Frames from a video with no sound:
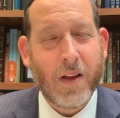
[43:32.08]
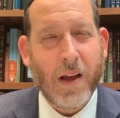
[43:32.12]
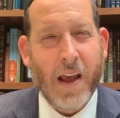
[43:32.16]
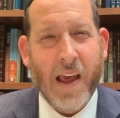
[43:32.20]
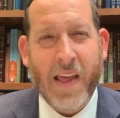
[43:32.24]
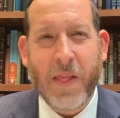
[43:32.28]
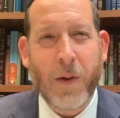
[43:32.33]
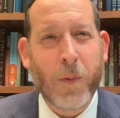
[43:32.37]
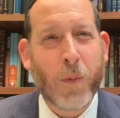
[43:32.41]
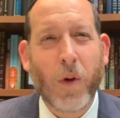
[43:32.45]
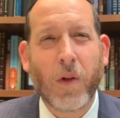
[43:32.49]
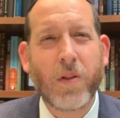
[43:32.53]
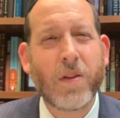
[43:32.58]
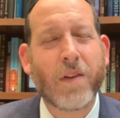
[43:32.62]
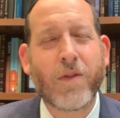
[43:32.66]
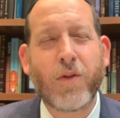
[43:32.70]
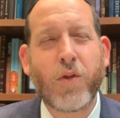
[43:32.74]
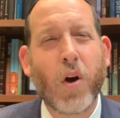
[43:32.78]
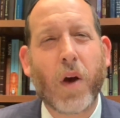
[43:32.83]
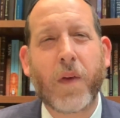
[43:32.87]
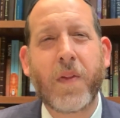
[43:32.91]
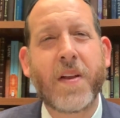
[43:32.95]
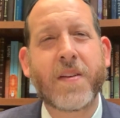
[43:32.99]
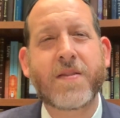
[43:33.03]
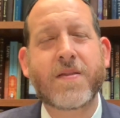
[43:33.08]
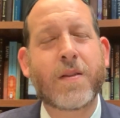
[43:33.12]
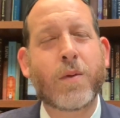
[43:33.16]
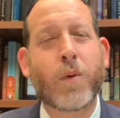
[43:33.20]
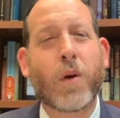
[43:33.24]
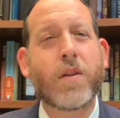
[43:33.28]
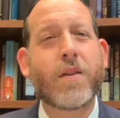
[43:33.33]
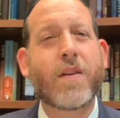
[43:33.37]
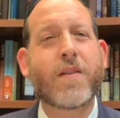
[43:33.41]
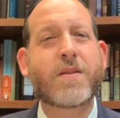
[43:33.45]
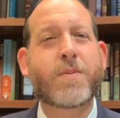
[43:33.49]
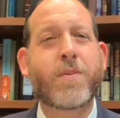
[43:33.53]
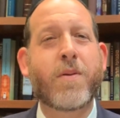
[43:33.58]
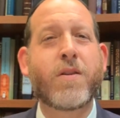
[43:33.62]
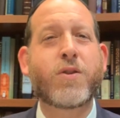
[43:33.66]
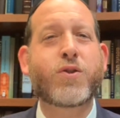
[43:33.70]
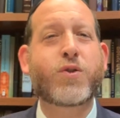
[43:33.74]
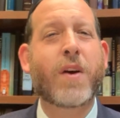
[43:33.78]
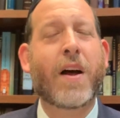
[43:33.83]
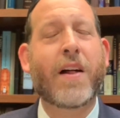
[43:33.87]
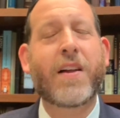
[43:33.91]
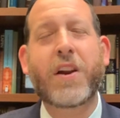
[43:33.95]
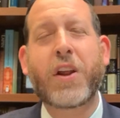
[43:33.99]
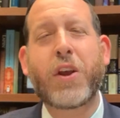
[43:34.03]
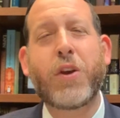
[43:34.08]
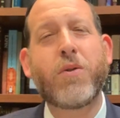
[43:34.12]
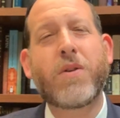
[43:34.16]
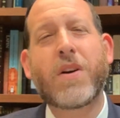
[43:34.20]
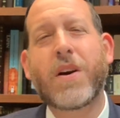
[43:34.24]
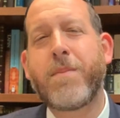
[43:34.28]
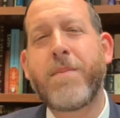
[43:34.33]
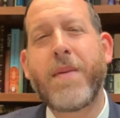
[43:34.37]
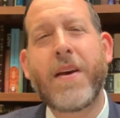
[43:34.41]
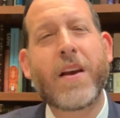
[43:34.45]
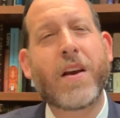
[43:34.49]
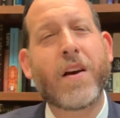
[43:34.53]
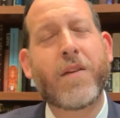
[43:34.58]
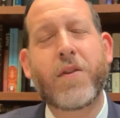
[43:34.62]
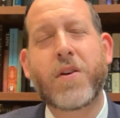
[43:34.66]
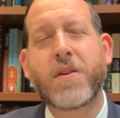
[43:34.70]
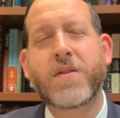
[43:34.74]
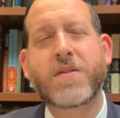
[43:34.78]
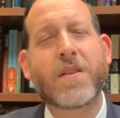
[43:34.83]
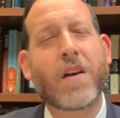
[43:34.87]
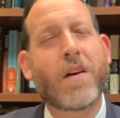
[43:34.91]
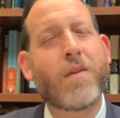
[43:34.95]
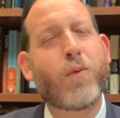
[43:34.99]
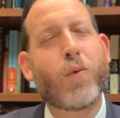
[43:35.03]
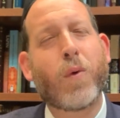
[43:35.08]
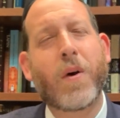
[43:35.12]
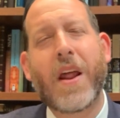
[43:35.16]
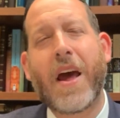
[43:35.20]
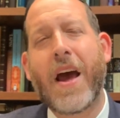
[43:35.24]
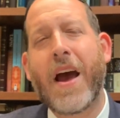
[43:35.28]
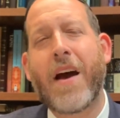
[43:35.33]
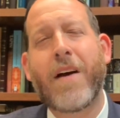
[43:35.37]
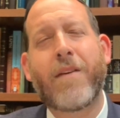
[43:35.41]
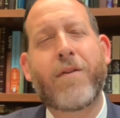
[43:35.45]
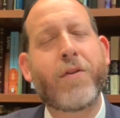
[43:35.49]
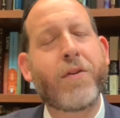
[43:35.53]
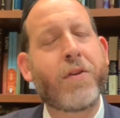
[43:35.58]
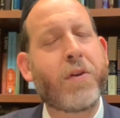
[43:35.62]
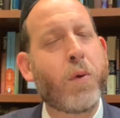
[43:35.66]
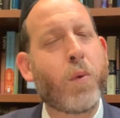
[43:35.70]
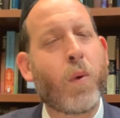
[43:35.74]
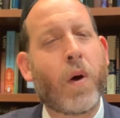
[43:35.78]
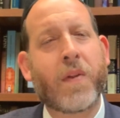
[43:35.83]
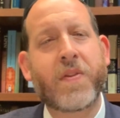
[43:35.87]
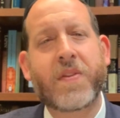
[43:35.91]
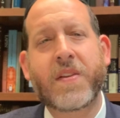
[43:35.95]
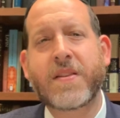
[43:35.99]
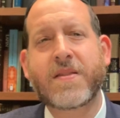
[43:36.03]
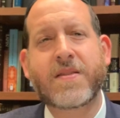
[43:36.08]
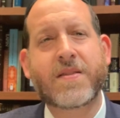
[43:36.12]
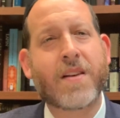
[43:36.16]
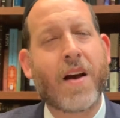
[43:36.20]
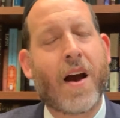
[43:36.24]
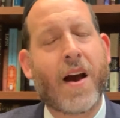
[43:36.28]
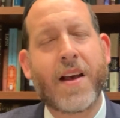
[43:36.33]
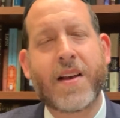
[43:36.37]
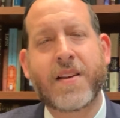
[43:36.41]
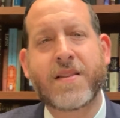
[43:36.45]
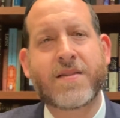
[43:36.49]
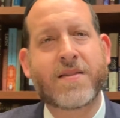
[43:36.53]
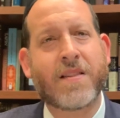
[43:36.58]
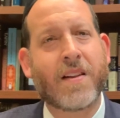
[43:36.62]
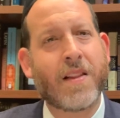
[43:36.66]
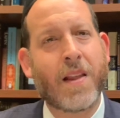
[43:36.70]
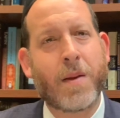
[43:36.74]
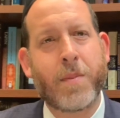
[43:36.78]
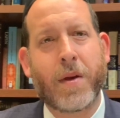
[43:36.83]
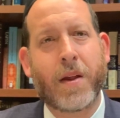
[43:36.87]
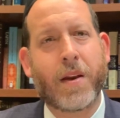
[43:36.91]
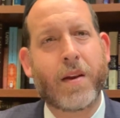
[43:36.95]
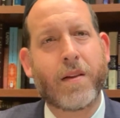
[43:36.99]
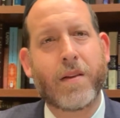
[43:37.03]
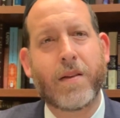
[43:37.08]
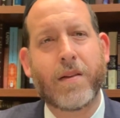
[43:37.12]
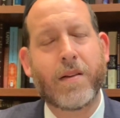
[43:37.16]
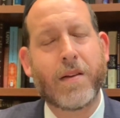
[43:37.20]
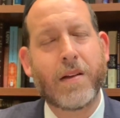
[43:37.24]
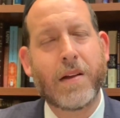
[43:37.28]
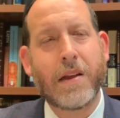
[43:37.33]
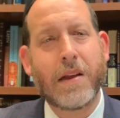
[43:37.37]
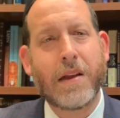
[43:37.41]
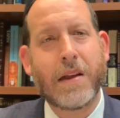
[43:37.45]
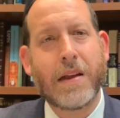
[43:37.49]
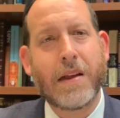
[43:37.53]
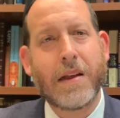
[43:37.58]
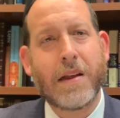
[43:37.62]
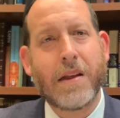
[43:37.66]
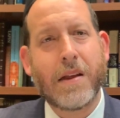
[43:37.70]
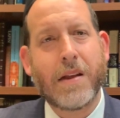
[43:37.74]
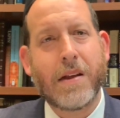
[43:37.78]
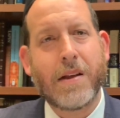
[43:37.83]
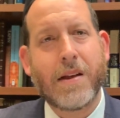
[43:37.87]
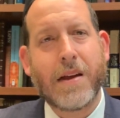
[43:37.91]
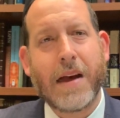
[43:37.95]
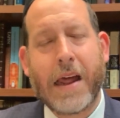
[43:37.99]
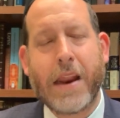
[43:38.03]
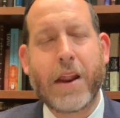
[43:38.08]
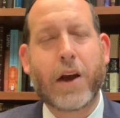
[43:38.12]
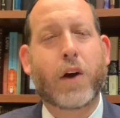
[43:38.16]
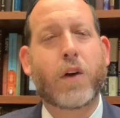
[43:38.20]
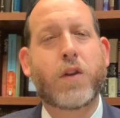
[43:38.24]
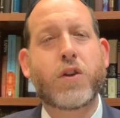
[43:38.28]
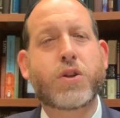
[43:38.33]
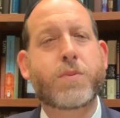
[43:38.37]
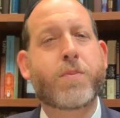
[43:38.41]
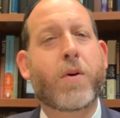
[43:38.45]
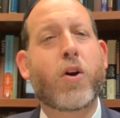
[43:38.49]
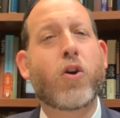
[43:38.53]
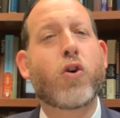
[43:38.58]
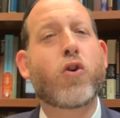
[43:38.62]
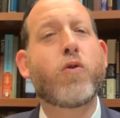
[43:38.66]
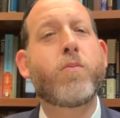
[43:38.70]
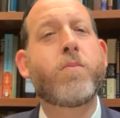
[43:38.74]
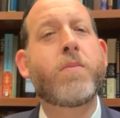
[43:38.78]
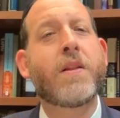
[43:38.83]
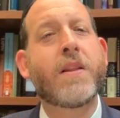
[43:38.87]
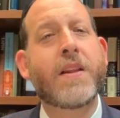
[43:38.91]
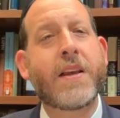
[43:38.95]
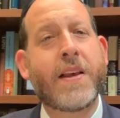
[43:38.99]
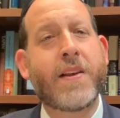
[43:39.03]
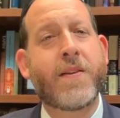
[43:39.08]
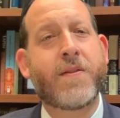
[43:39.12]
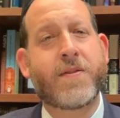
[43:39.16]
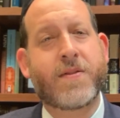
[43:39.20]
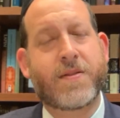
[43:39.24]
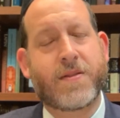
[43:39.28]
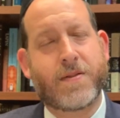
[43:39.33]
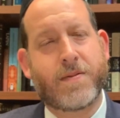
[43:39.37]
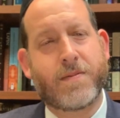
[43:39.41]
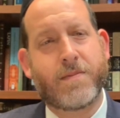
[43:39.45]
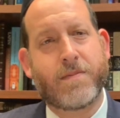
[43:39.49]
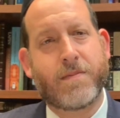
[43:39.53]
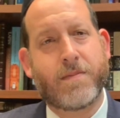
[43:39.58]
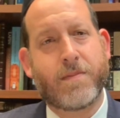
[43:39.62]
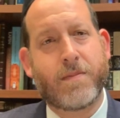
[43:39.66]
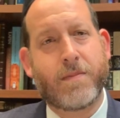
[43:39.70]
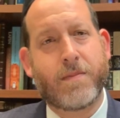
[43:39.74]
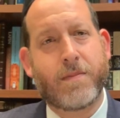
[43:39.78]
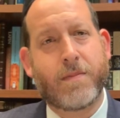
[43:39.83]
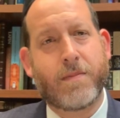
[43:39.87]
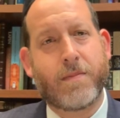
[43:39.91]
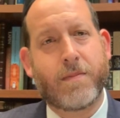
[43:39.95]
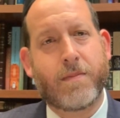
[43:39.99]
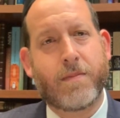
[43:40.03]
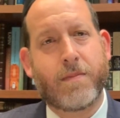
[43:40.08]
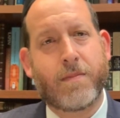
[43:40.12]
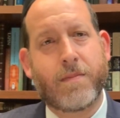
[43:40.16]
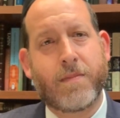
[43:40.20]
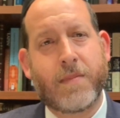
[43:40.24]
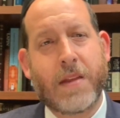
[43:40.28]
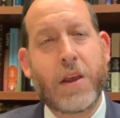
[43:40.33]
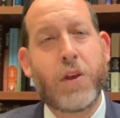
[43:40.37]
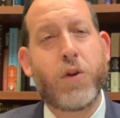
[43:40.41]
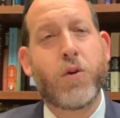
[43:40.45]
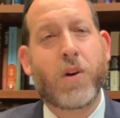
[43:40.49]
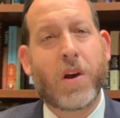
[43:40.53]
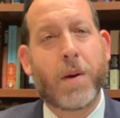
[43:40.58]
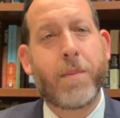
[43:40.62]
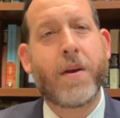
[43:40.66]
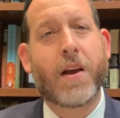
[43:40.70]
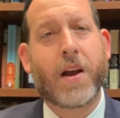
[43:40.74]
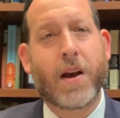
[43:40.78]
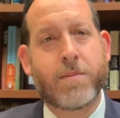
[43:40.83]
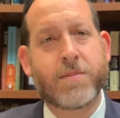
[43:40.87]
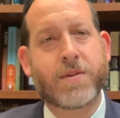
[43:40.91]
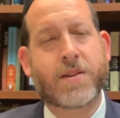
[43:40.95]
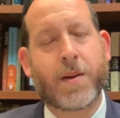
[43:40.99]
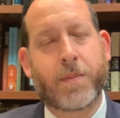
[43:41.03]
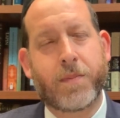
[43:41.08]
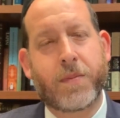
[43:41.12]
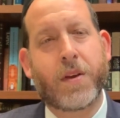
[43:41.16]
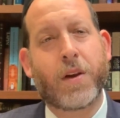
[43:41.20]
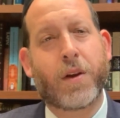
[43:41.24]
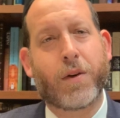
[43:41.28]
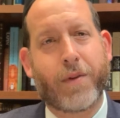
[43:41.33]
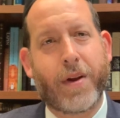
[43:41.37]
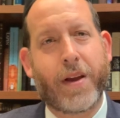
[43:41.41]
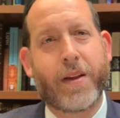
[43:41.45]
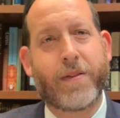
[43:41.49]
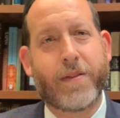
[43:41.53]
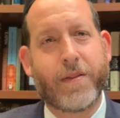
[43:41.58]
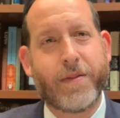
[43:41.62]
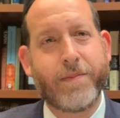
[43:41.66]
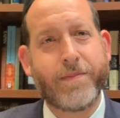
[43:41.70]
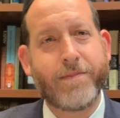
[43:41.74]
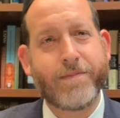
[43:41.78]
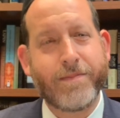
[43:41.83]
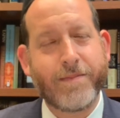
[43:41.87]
In the world of ruchnis, in the world of spirituality, you can make of yourself whatever you want. The sky is the limit. And HaKadosh Baruch Hu believes that you can become something great.